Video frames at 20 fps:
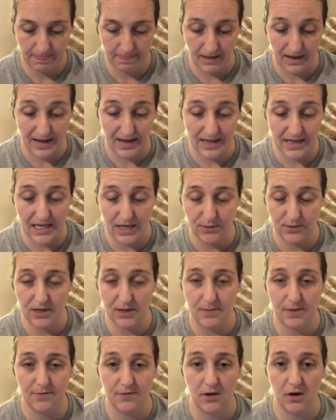And they would need to
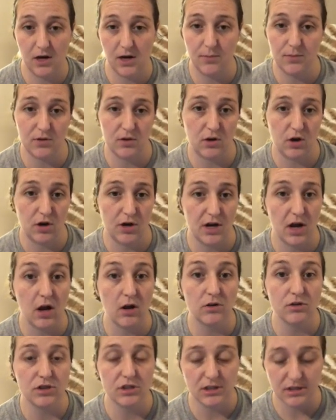be following up with a
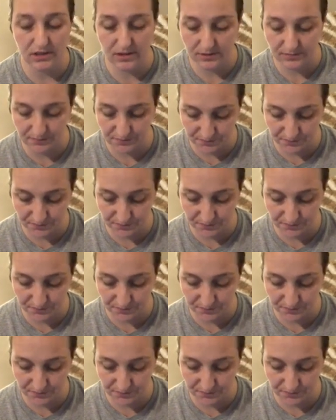cardiologist.